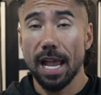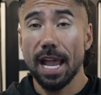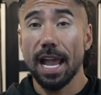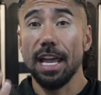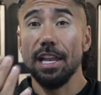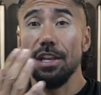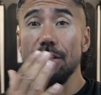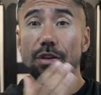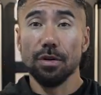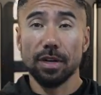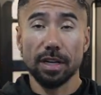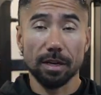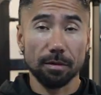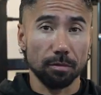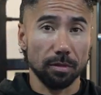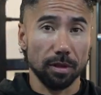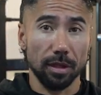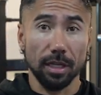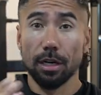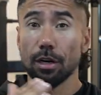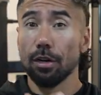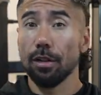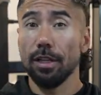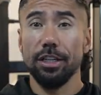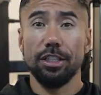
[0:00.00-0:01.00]
And you can
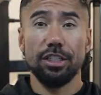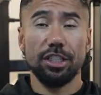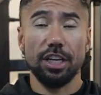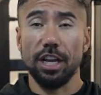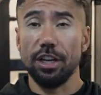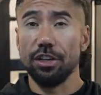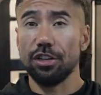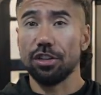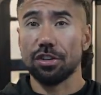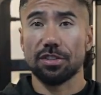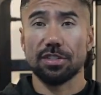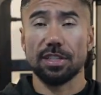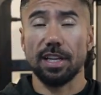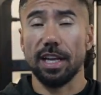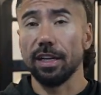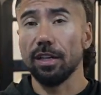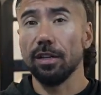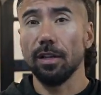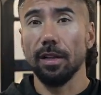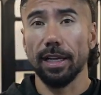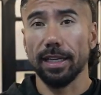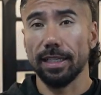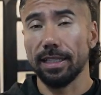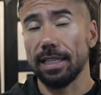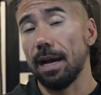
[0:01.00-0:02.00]
literally change your
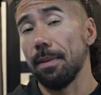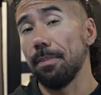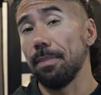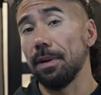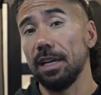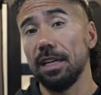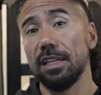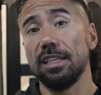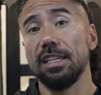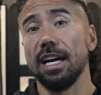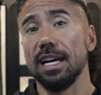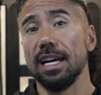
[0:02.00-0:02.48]
cycle like that, but it